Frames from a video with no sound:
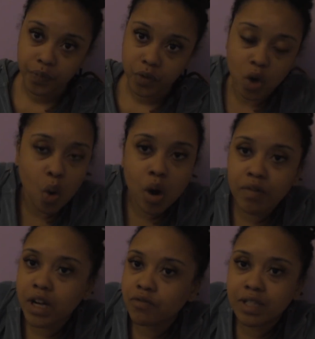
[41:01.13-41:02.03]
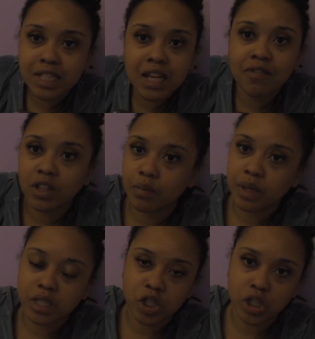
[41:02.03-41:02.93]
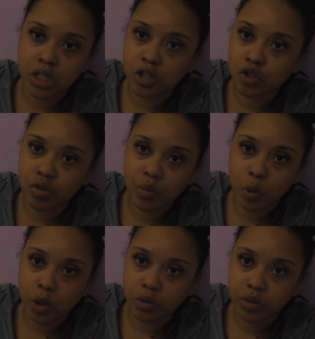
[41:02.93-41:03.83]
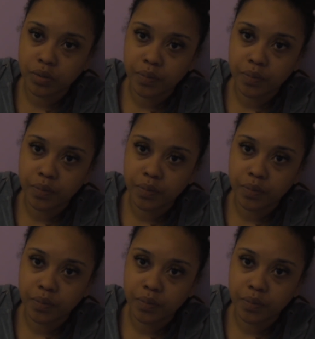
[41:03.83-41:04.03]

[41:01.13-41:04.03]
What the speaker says: You're already receiving the messages in your dream world.